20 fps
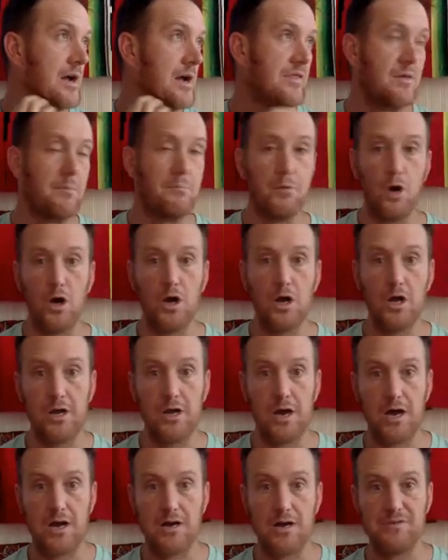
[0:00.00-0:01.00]
in the book
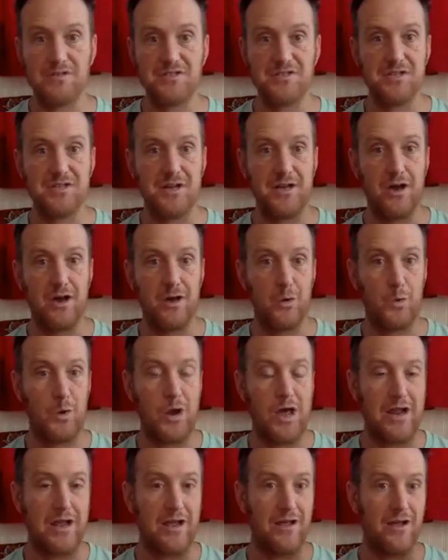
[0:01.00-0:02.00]
anonymously on
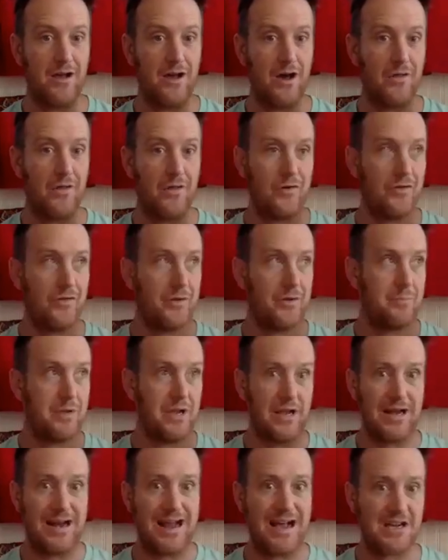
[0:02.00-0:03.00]
Reddit other than
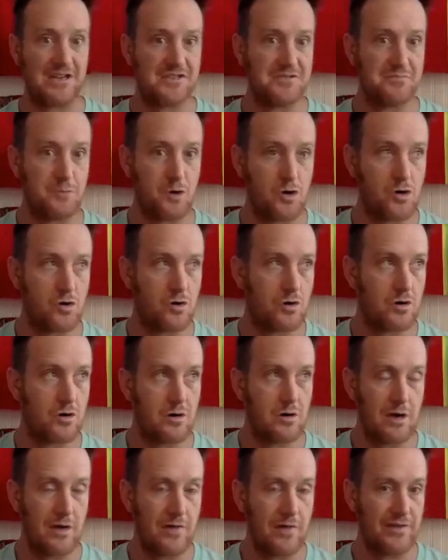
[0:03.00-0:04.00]
being an axe
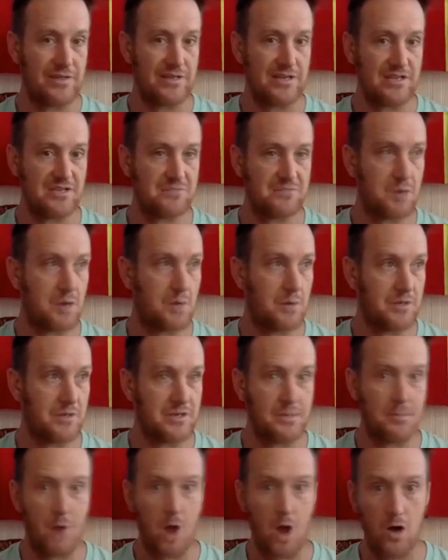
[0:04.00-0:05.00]
murderer. I think that's probably
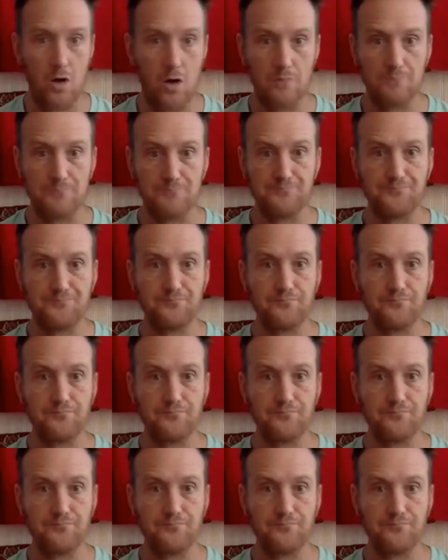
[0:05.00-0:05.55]
tomorrow.